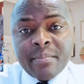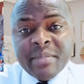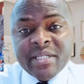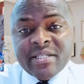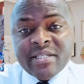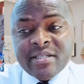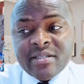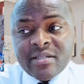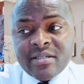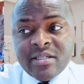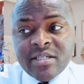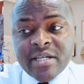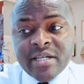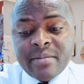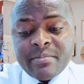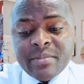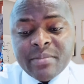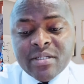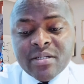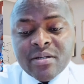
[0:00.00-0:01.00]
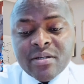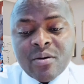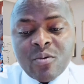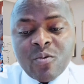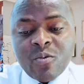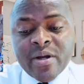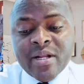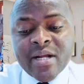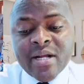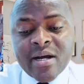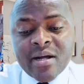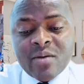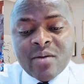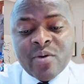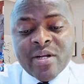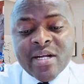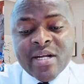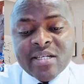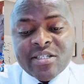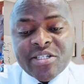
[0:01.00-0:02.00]
Mrs James,
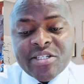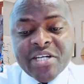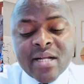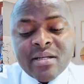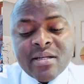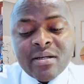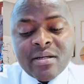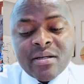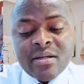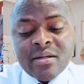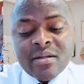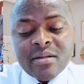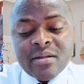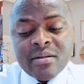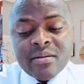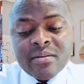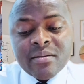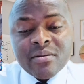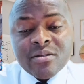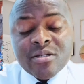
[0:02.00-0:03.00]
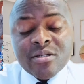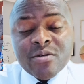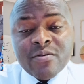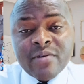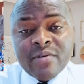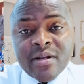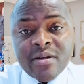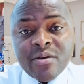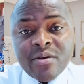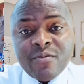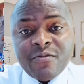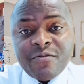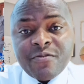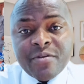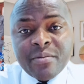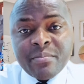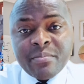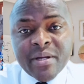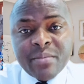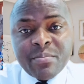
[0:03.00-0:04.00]
winner at the Sierra Leone
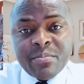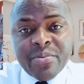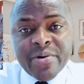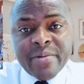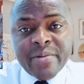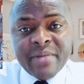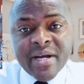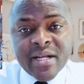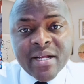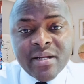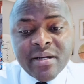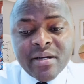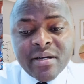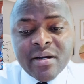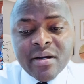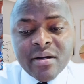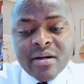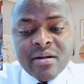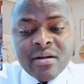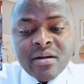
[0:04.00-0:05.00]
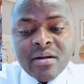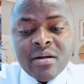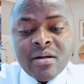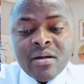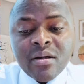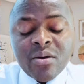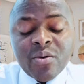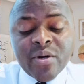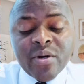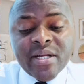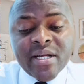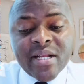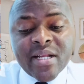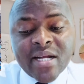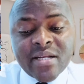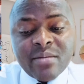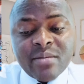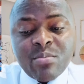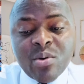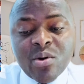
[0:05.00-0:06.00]
Female Premier League, within
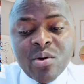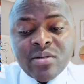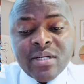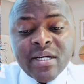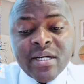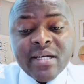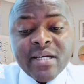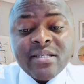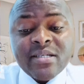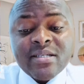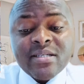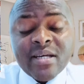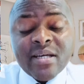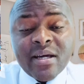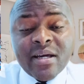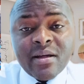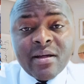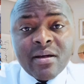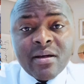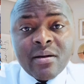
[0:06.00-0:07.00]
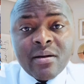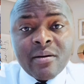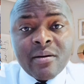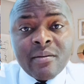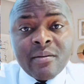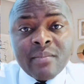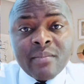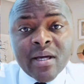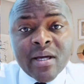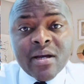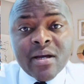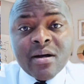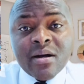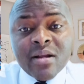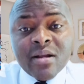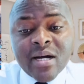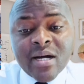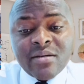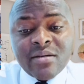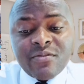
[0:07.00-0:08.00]
the board, he said, "A
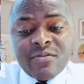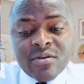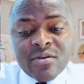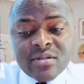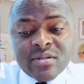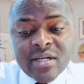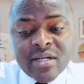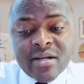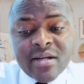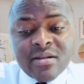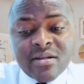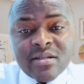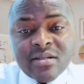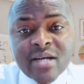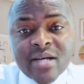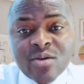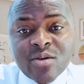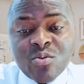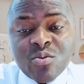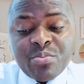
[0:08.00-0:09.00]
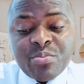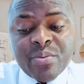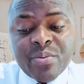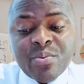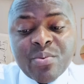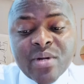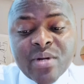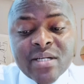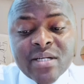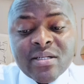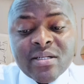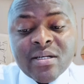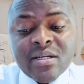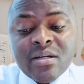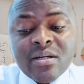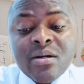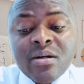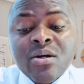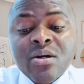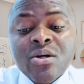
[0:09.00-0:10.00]
gladiator hotel the saloon people and say,